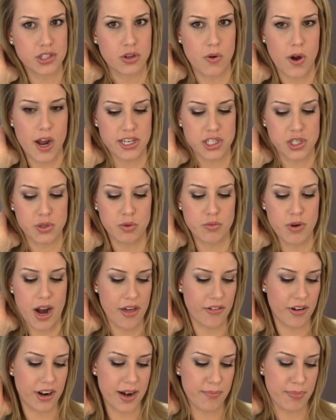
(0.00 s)
So I just would
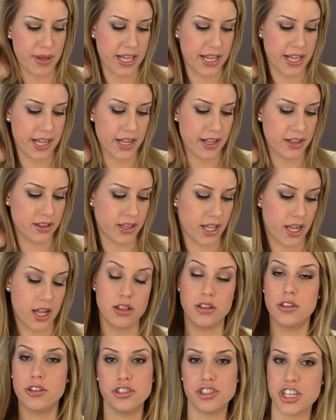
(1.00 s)
rather it be like
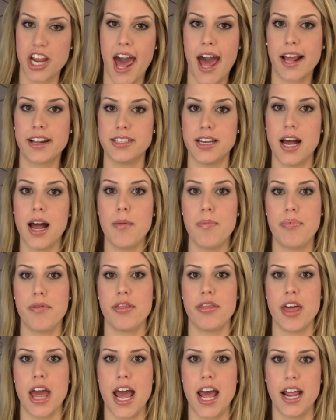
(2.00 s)
a little jacked
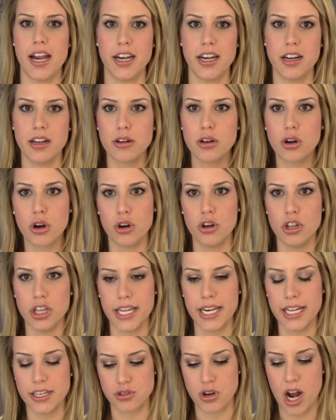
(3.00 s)
up than curl
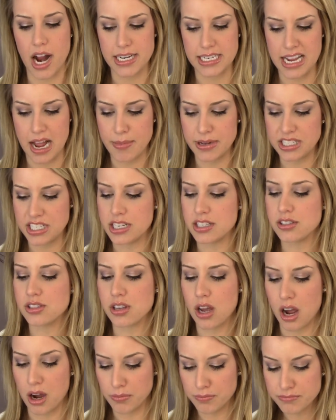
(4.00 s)
it and try and damage it.
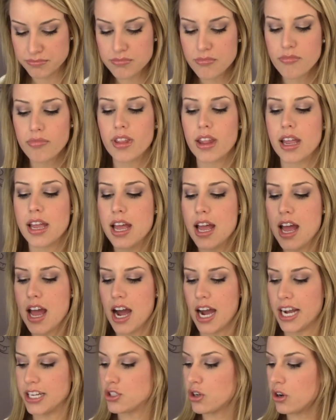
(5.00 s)
So
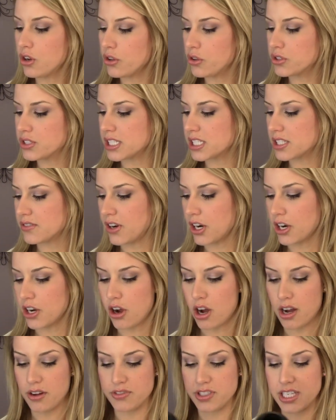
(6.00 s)
I don't use this very
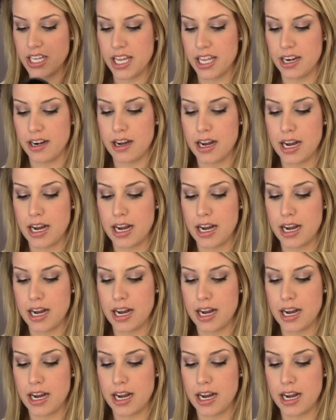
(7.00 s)
often.